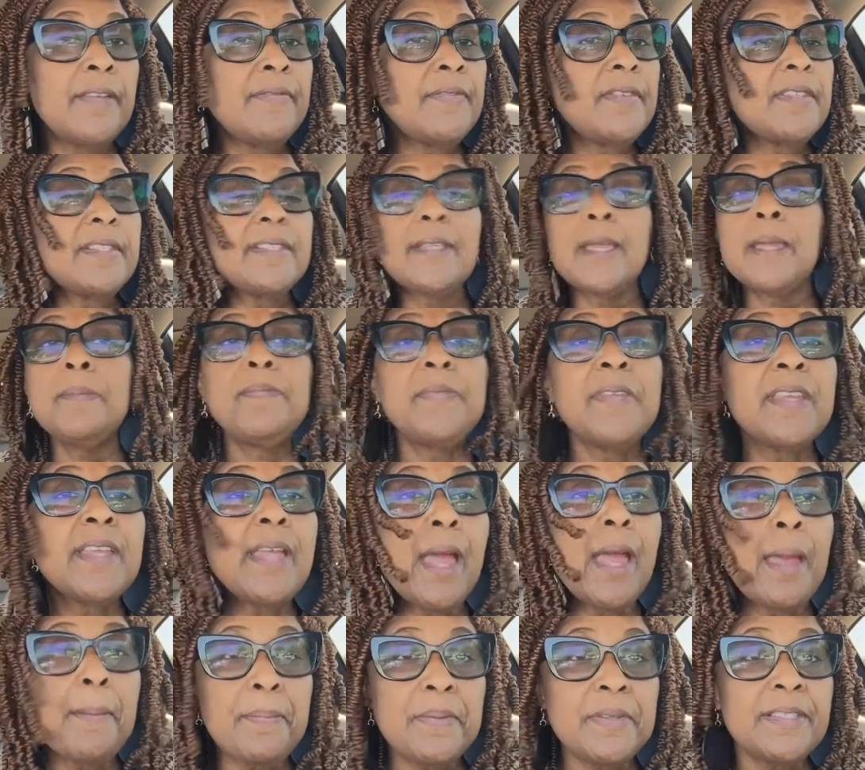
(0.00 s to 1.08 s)
and the same thing
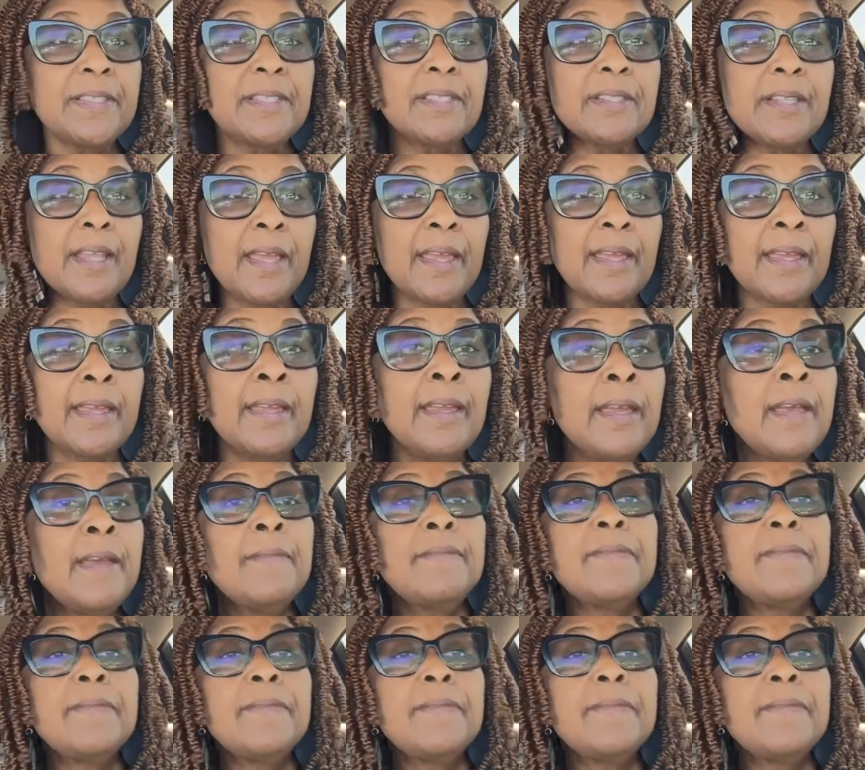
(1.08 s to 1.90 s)
happens today.